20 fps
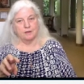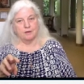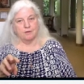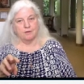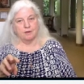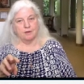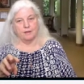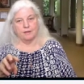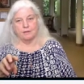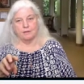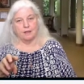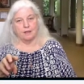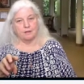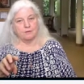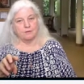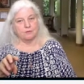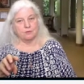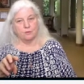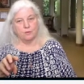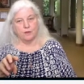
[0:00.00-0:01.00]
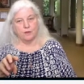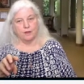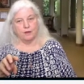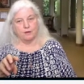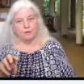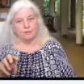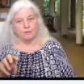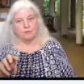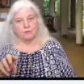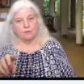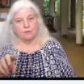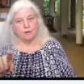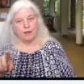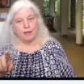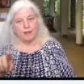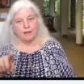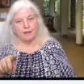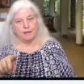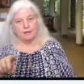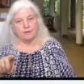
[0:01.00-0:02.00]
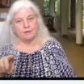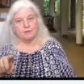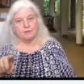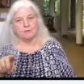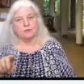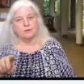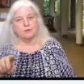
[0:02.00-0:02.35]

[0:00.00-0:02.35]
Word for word: All right, not squares. Triangles